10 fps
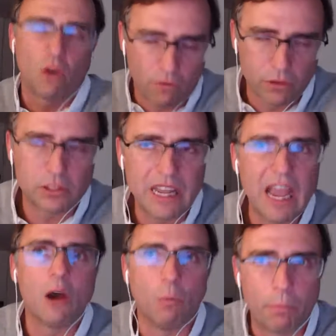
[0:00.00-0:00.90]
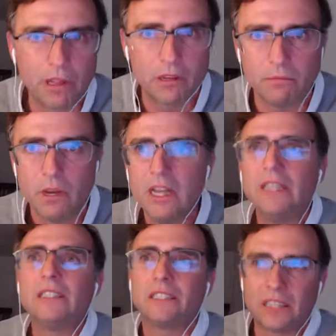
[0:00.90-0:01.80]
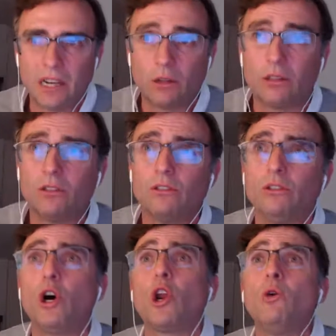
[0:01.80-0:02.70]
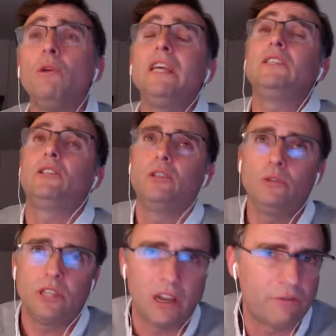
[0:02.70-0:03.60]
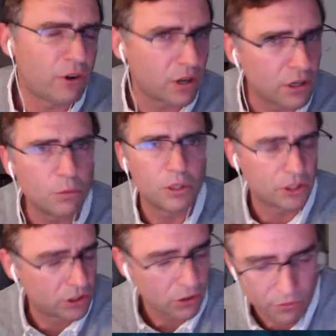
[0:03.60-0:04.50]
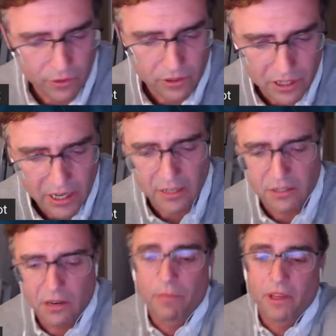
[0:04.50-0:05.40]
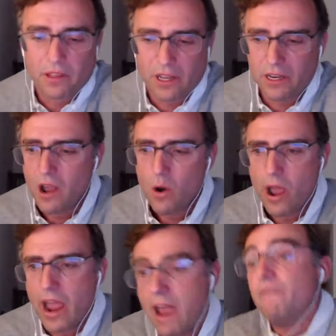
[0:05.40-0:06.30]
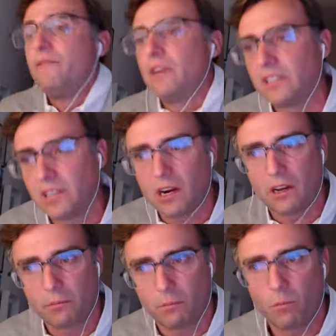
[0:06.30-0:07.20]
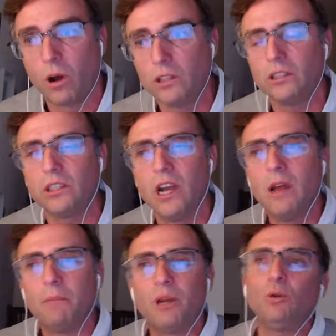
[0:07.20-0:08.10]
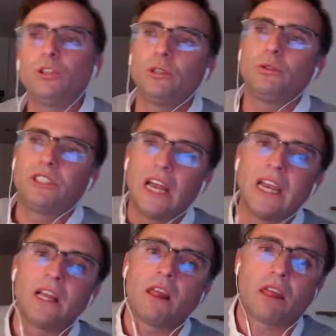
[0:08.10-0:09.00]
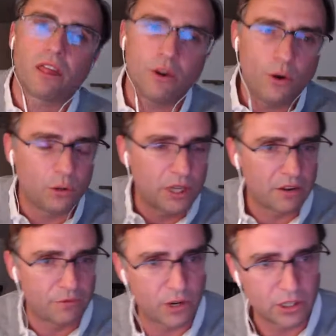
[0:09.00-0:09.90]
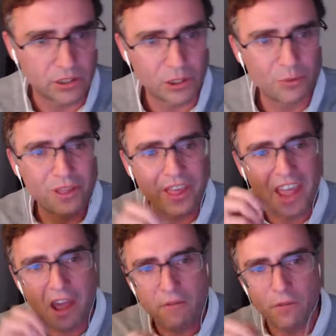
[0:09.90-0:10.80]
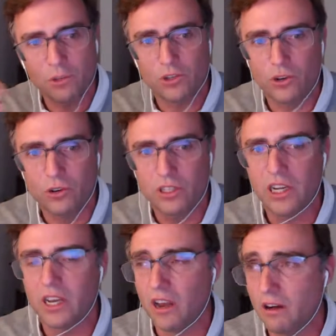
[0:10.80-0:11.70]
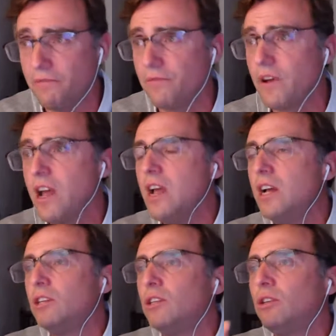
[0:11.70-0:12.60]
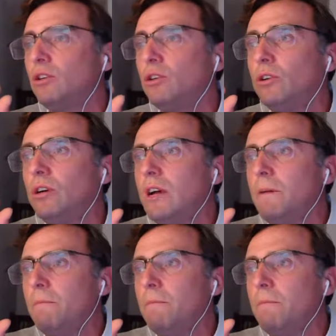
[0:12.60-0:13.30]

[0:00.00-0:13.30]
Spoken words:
obviously helping them sell not only to Telefonica, which obviously is something that every startup wants, but also selling through Telefonica. So when they have the maturity enough to